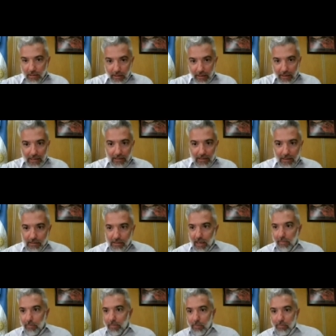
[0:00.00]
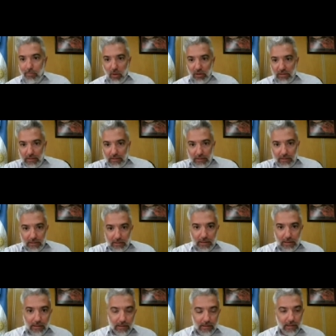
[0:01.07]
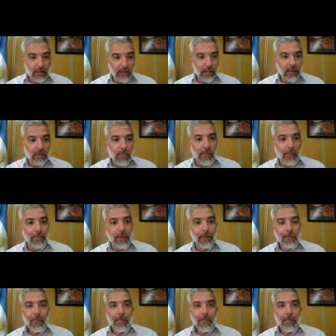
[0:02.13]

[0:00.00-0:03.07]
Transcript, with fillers: The cases are pinpointed in this, in this map.